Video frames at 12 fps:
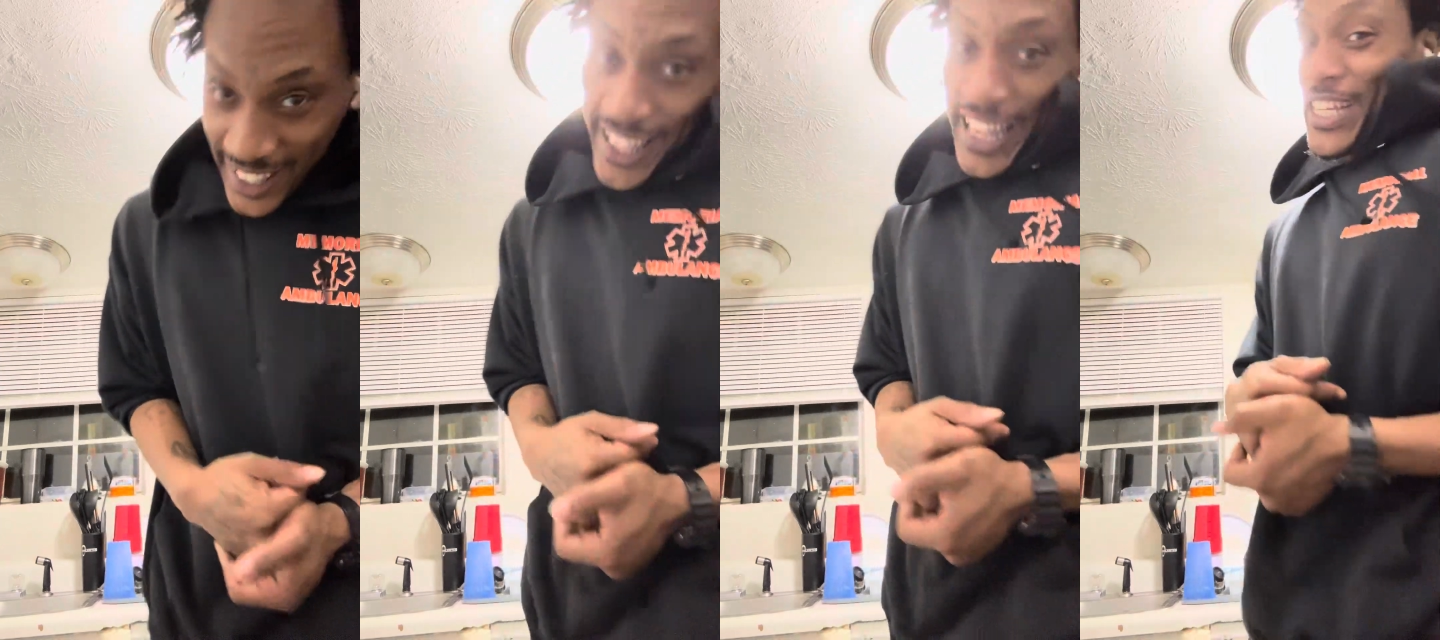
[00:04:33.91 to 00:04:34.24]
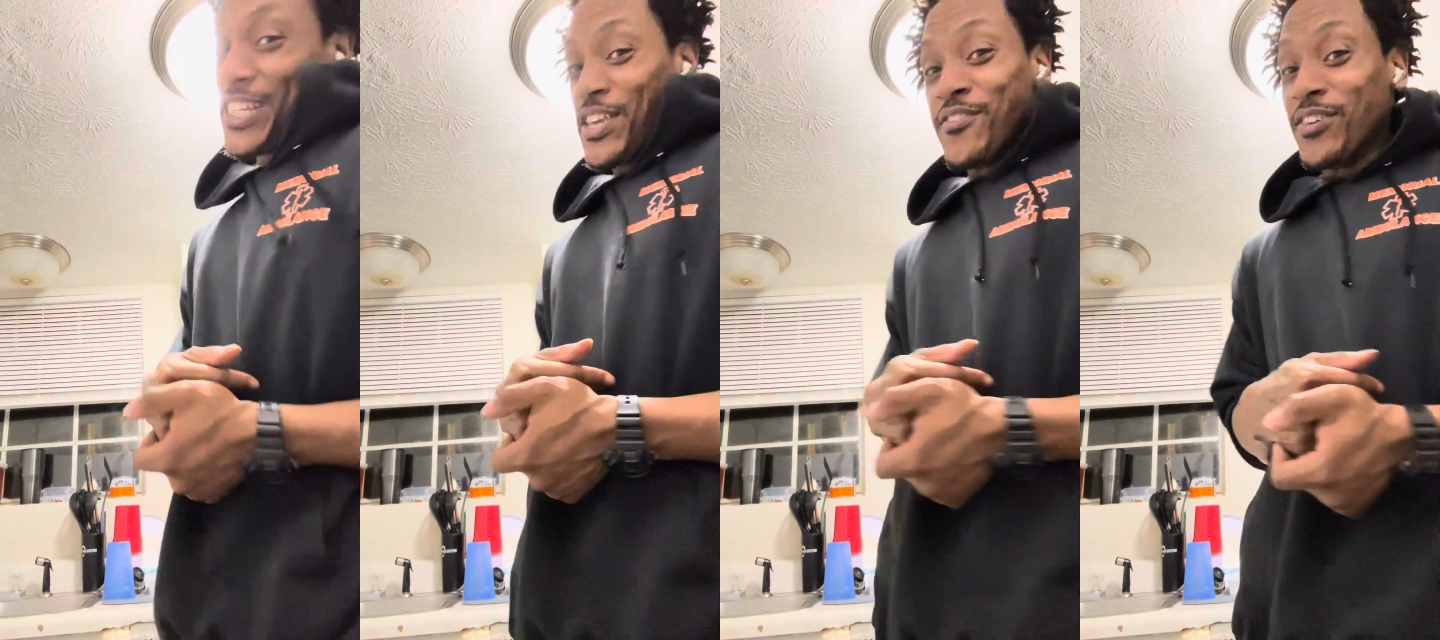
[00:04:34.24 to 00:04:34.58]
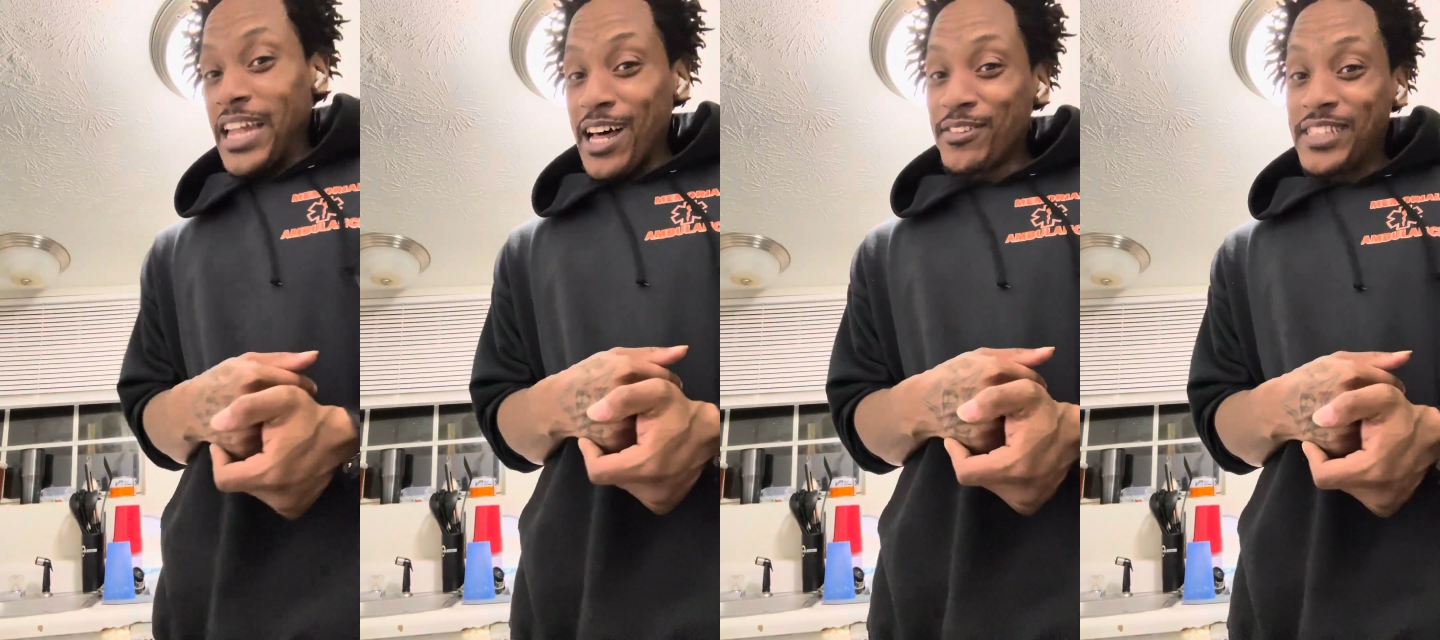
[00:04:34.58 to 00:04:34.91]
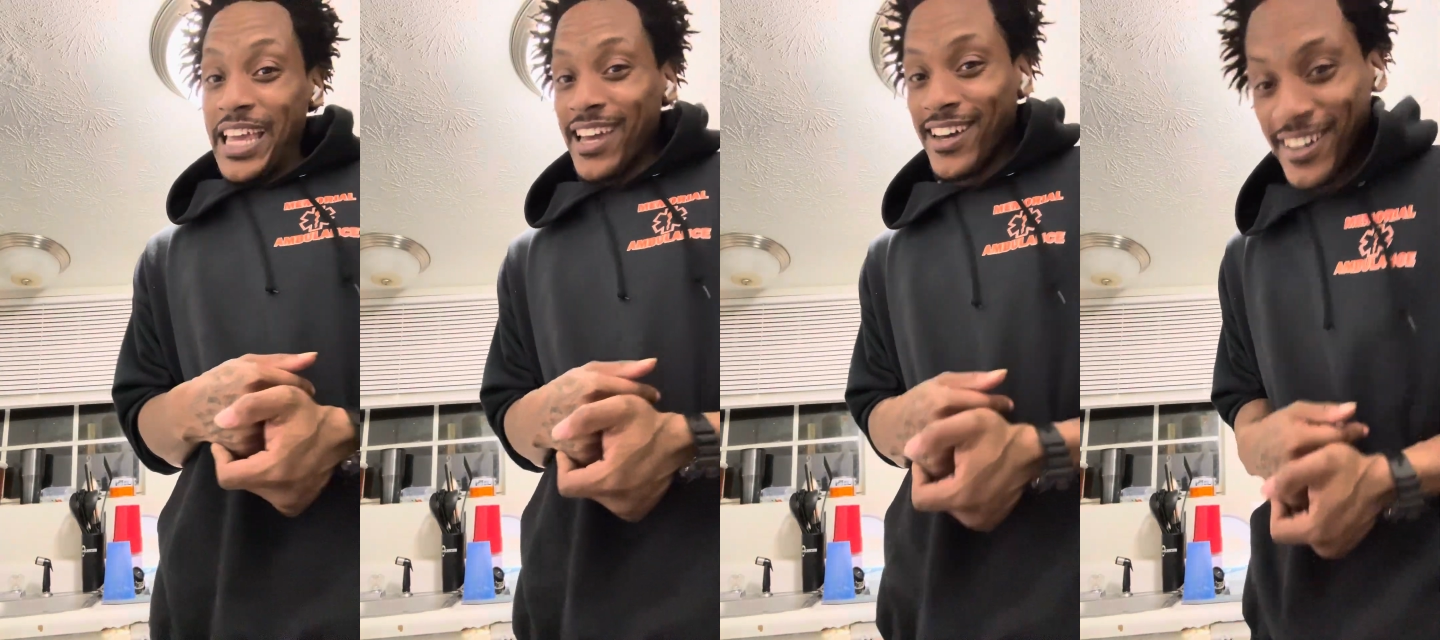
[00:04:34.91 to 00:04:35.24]
It's evil out
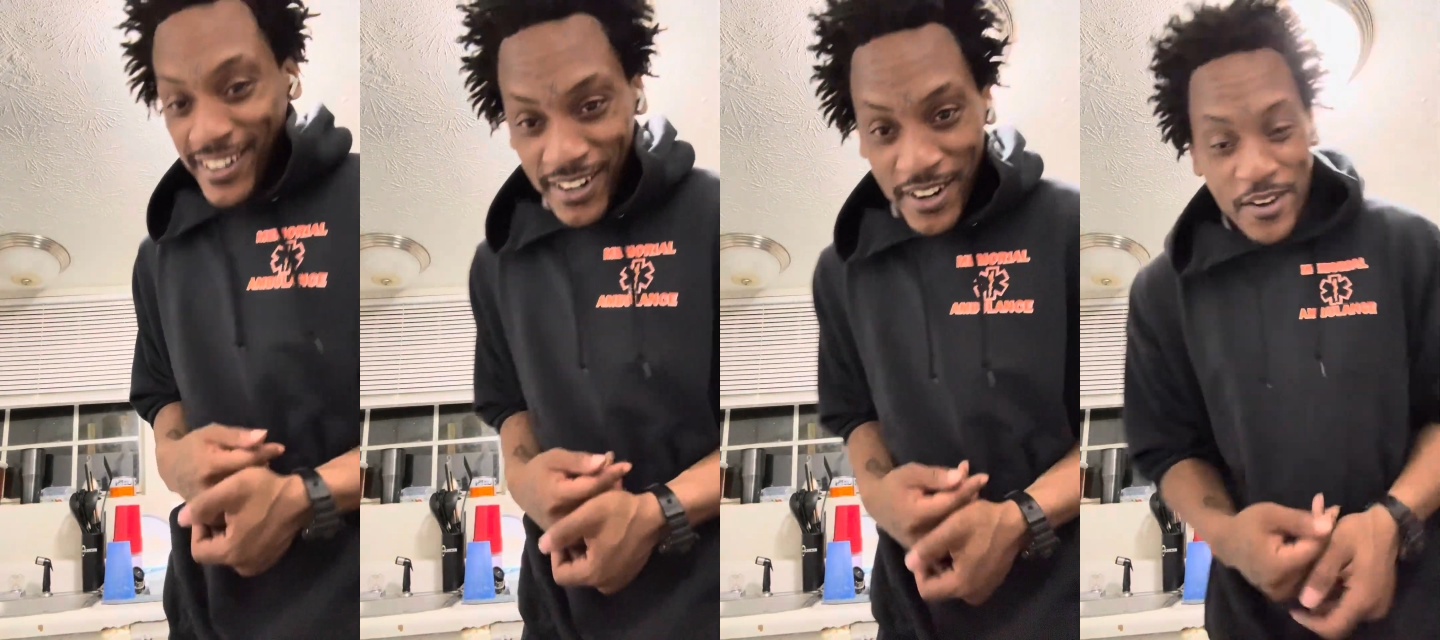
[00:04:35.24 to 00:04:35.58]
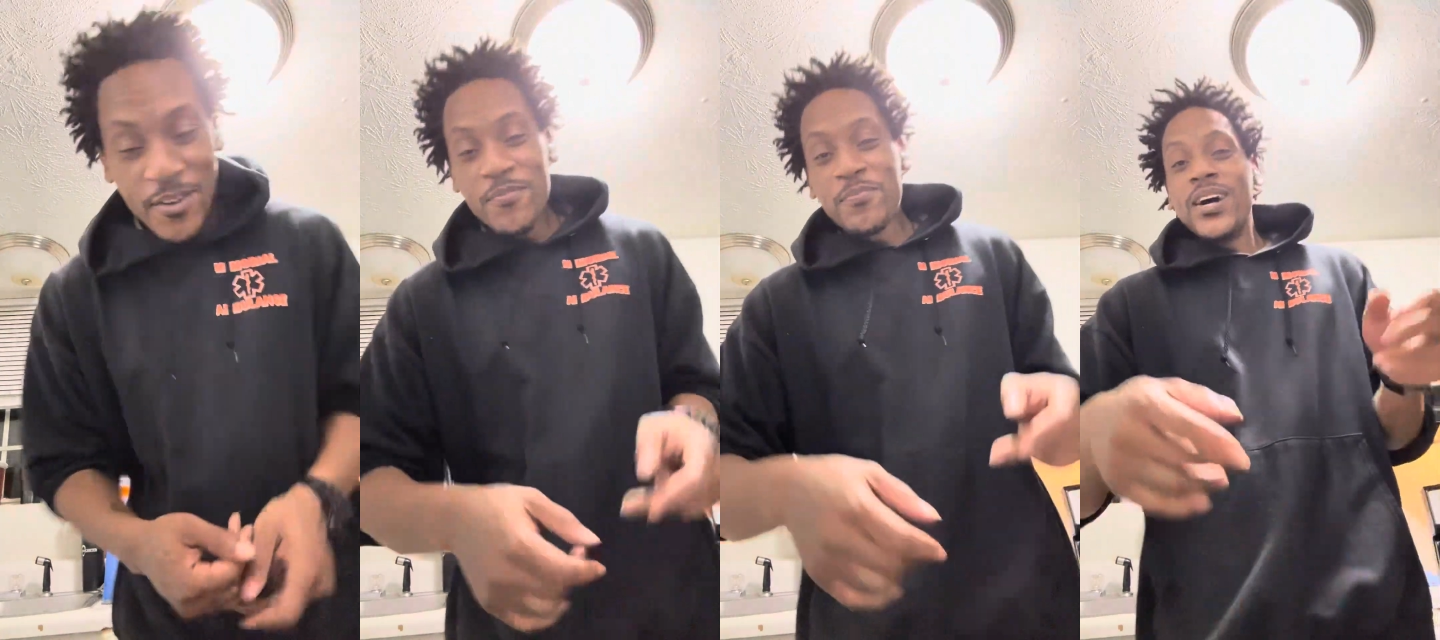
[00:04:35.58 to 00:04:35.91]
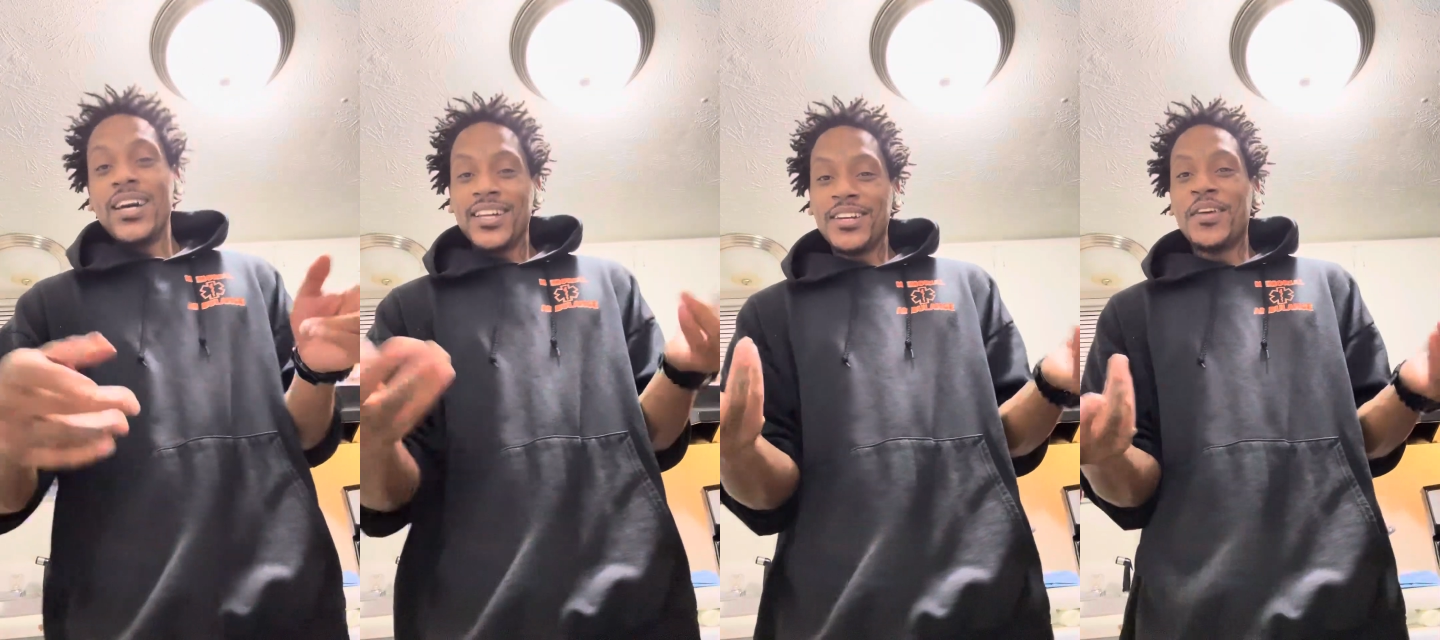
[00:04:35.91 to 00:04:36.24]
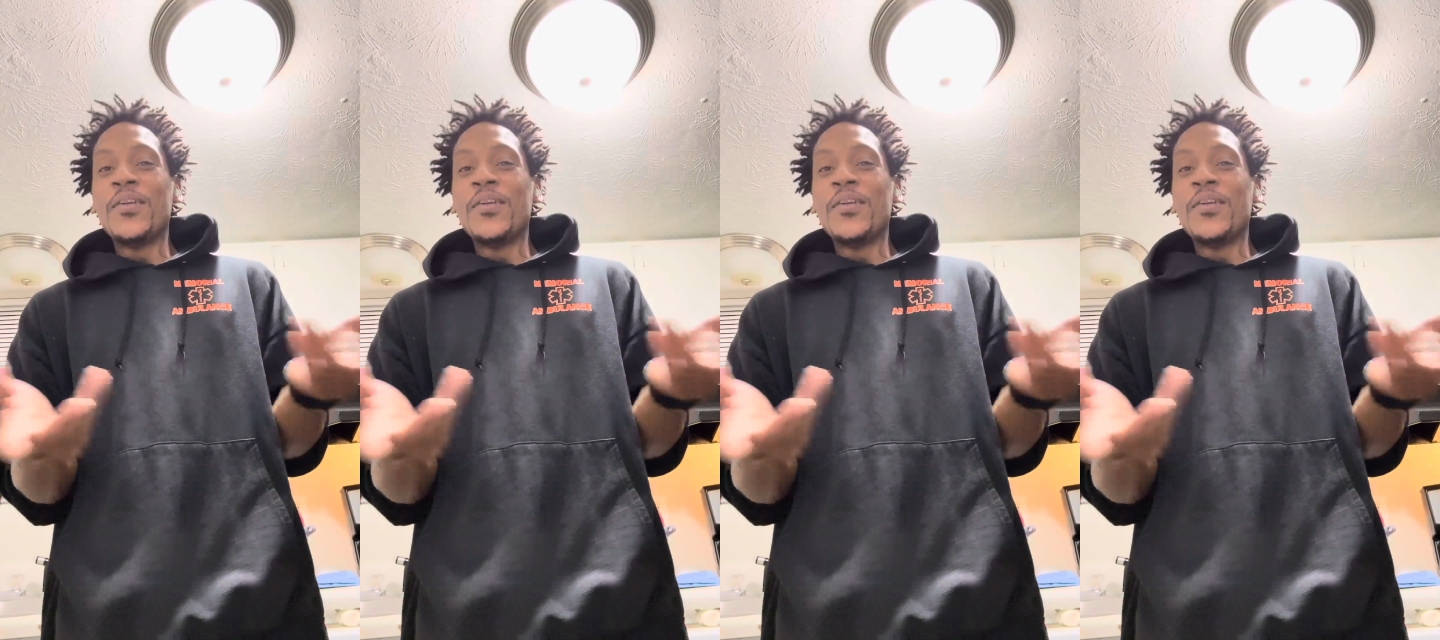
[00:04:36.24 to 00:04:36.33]
there. But